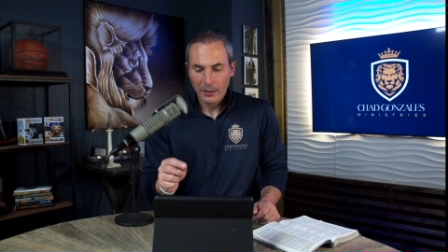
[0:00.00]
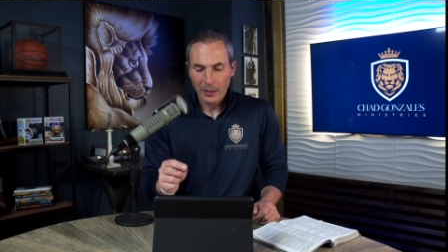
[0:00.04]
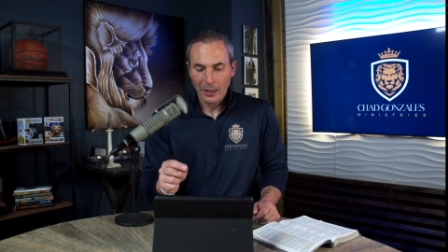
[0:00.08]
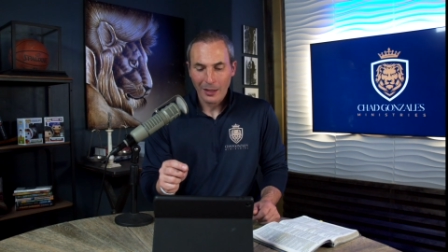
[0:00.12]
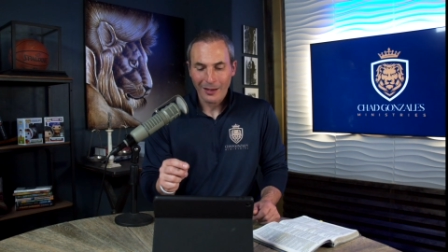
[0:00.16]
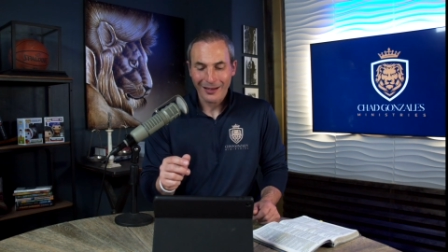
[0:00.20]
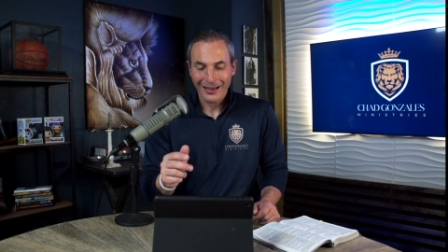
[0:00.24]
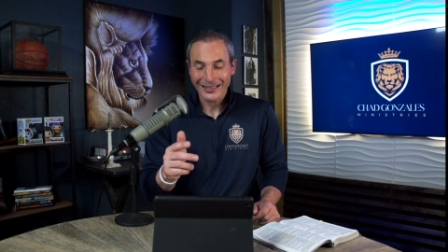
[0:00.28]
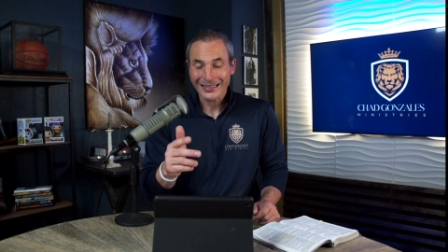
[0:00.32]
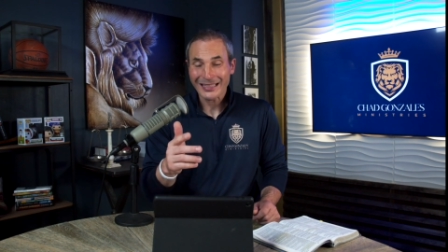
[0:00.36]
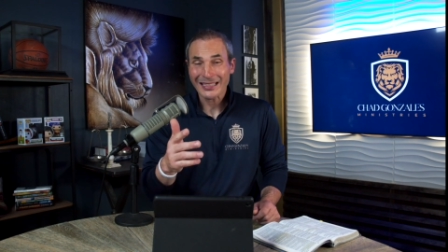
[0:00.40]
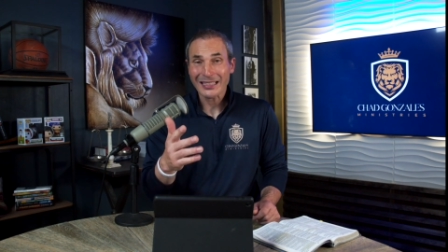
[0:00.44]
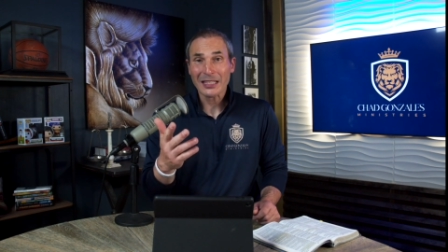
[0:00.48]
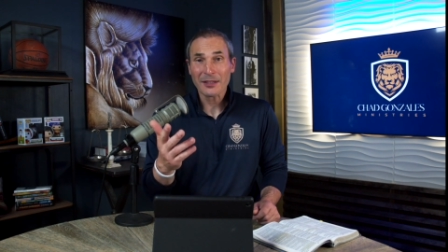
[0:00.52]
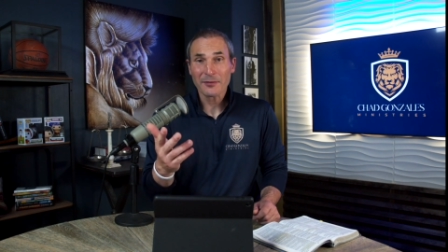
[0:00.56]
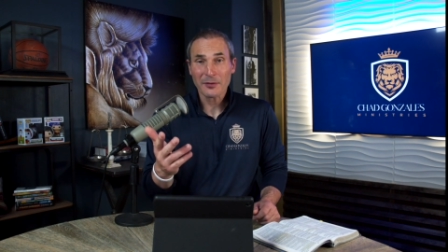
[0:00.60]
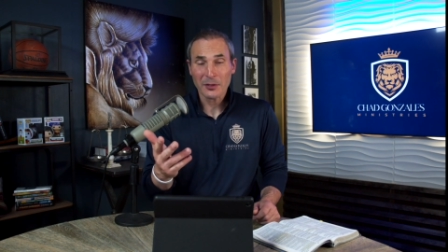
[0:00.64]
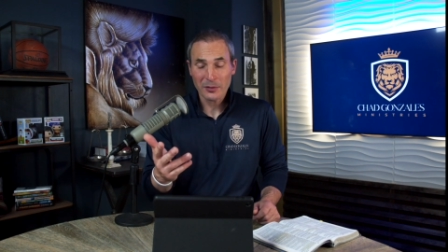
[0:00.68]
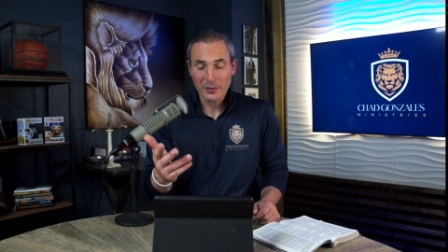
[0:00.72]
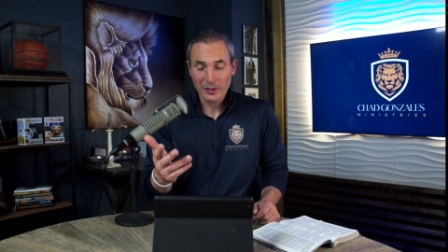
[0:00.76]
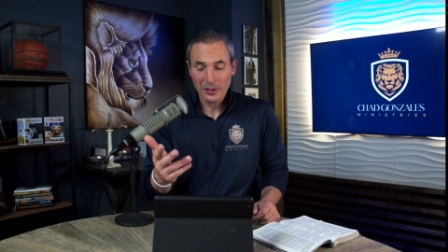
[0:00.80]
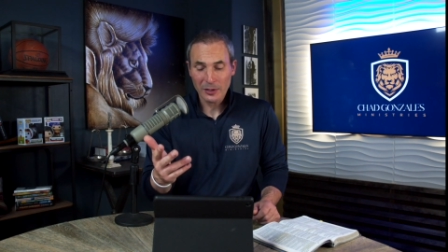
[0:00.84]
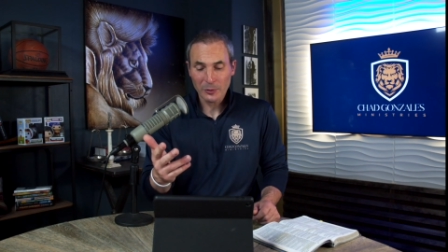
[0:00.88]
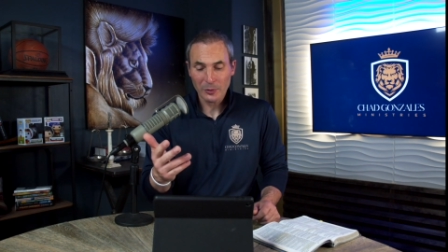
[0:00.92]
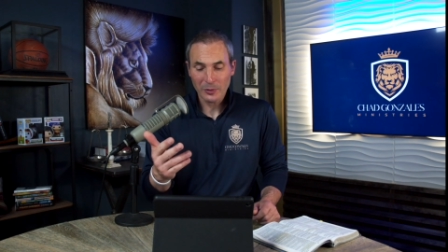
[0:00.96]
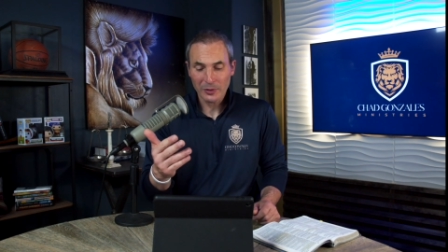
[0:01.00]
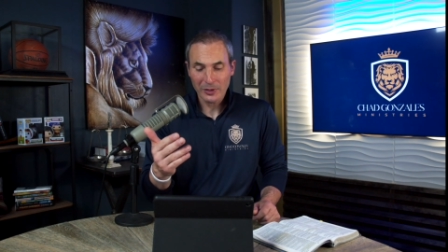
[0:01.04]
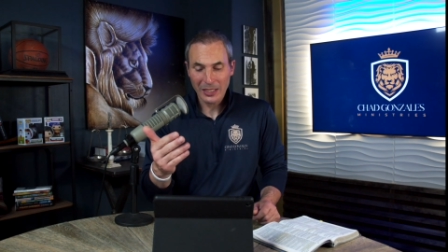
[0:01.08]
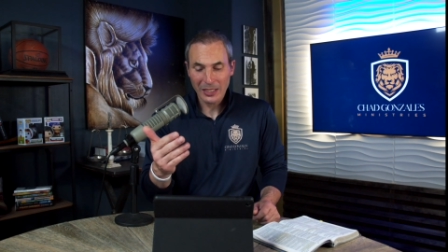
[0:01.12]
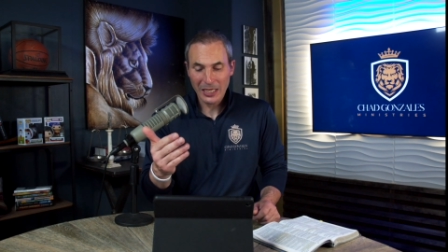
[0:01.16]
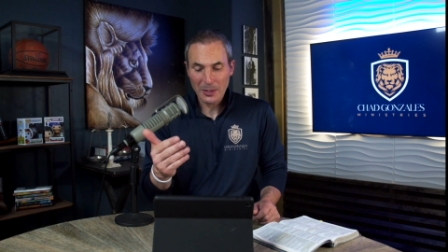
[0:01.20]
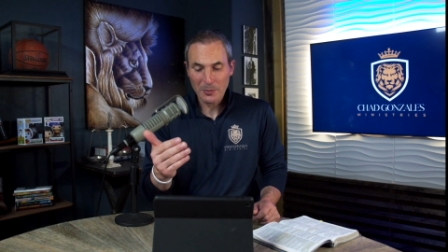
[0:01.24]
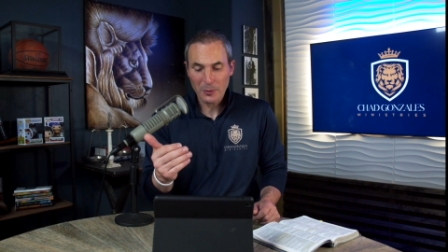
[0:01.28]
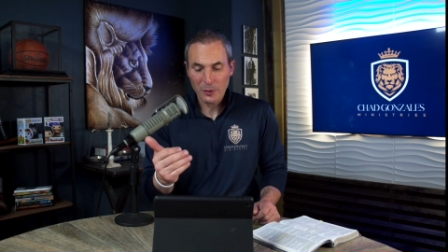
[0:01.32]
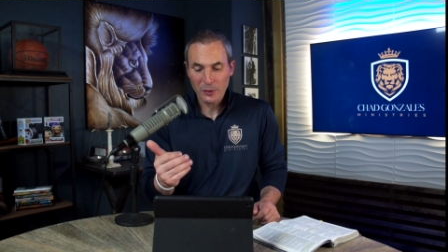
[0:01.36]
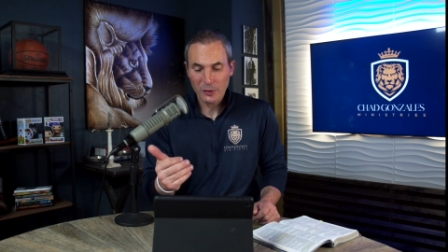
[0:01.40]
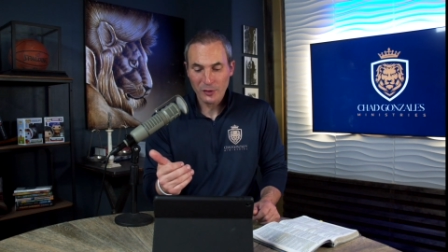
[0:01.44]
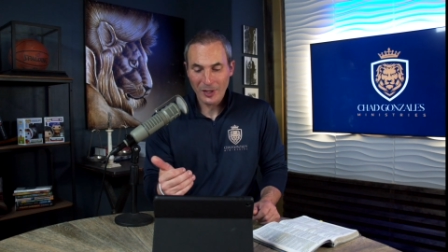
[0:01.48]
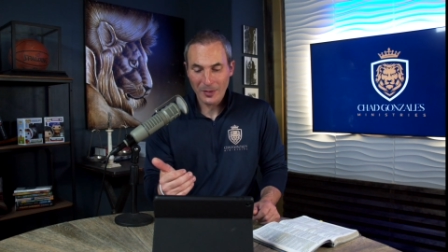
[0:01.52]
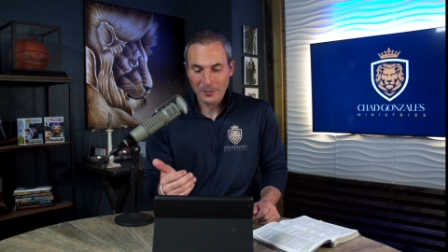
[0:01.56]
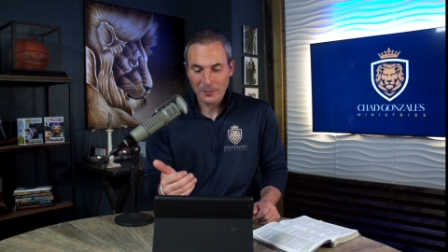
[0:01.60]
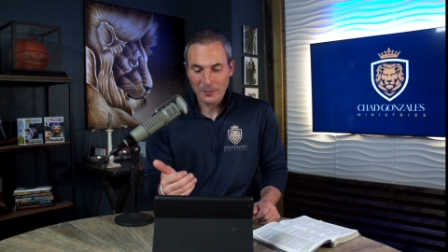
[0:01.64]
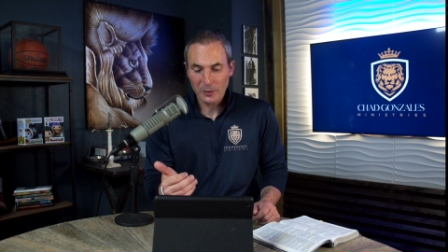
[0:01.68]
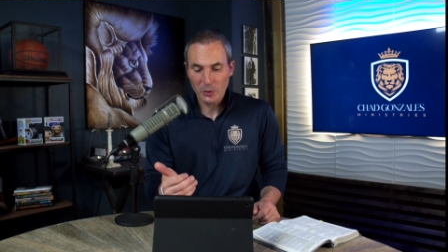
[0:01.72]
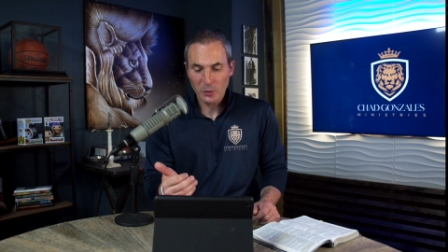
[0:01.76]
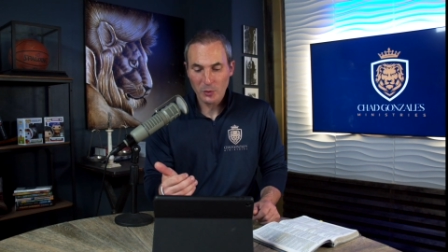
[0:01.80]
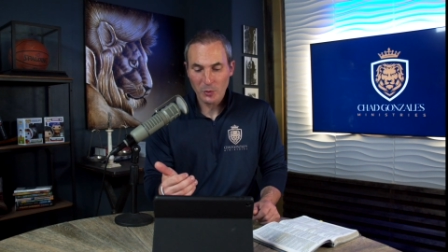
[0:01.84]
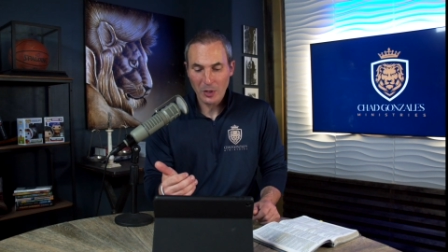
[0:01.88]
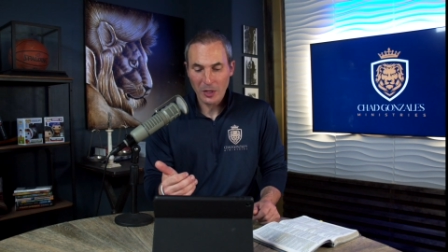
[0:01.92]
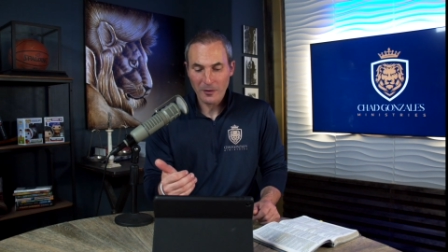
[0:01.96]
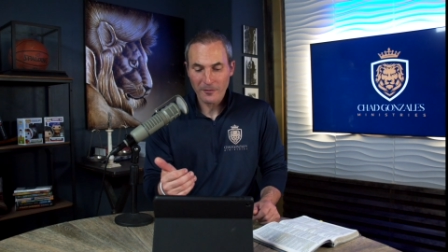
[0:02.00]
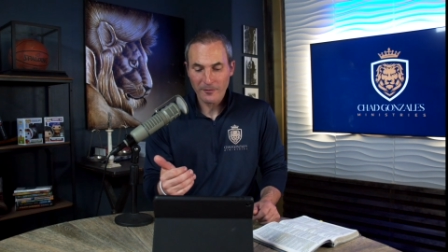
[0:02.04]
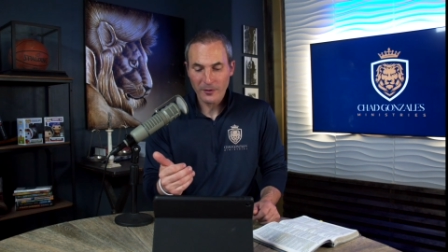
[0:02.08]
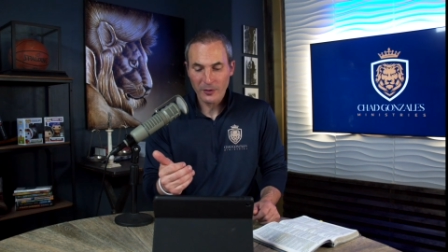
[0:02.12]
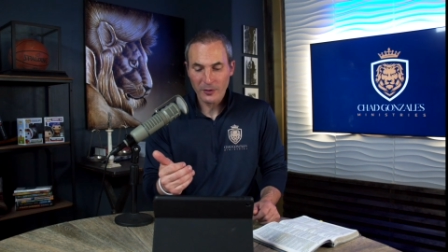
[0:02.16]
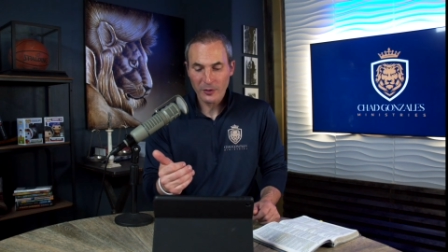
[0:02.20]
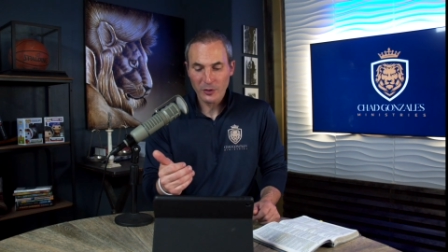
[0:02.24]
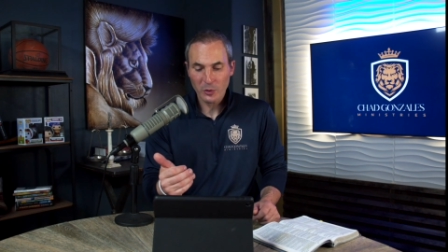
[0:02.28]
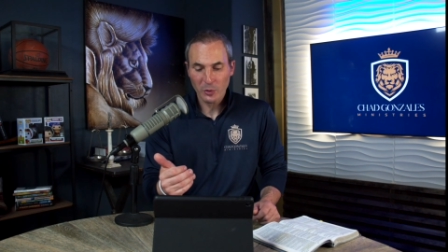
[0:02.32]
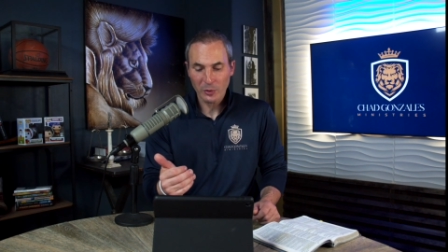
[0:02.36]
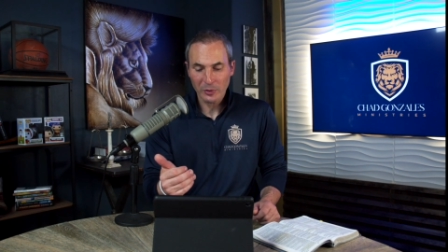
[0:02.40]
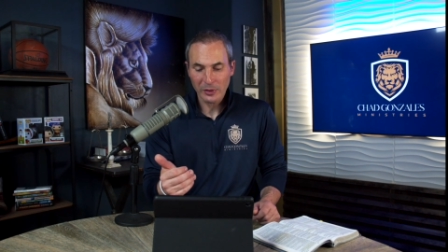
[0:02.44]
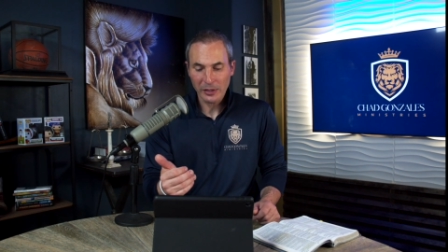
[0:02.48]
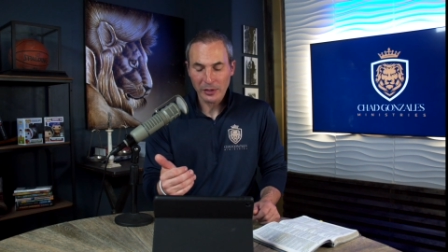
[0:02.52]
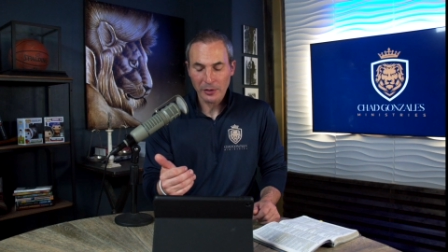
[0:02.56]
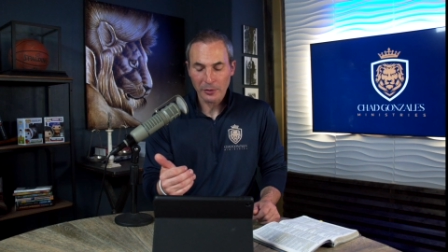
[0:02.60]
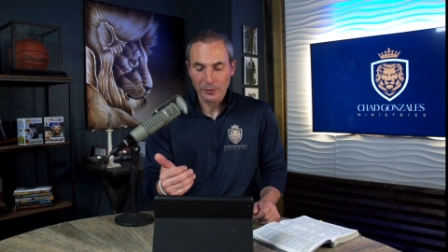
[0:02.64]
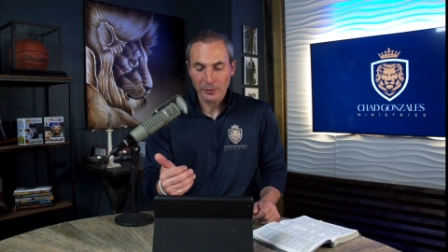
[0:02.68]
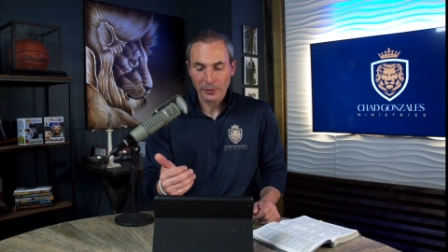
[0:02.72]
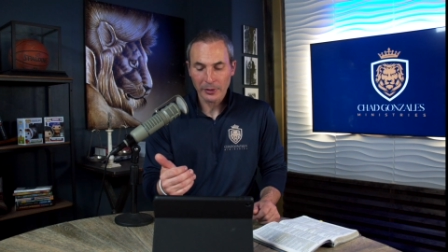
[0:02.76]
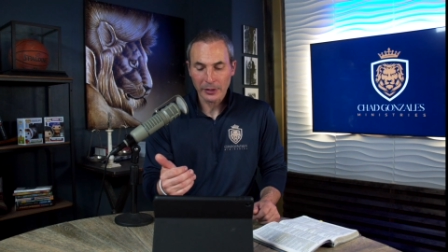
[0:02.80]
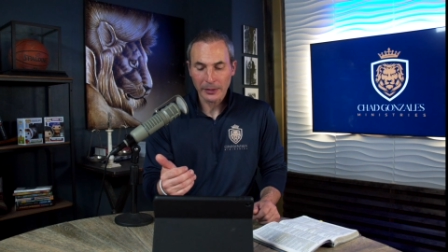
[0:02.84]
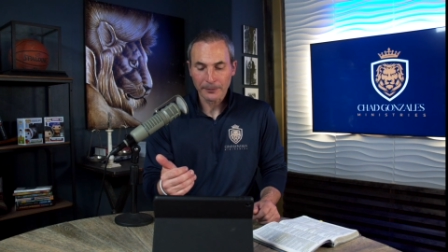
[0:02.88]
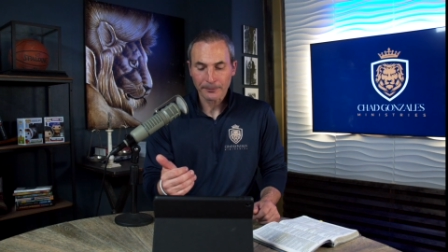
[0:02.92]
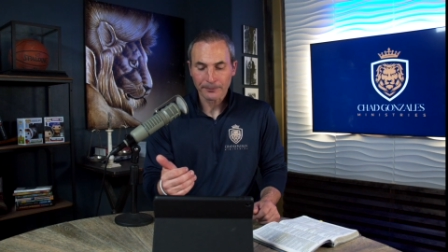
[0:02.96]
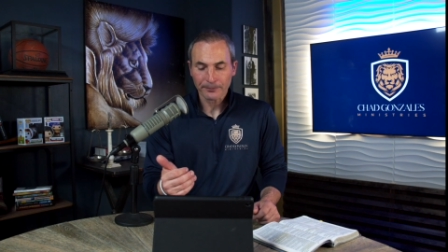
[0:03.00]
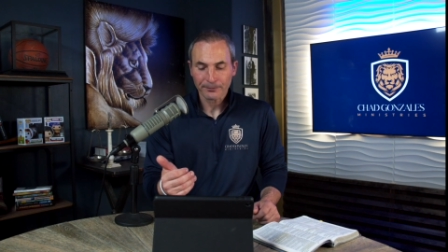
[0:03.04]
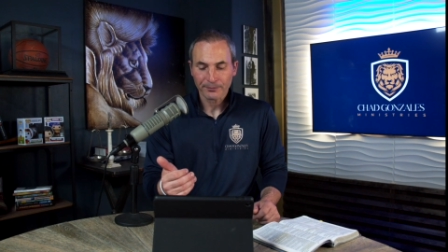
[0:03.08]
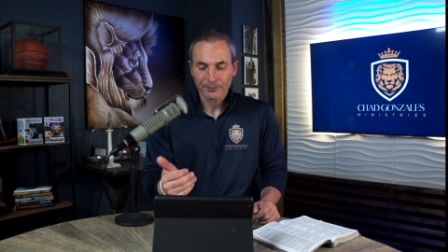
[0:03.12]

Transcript: Uh, I didn't give you this one, Hebrews chapter twelve, verse twenty-three.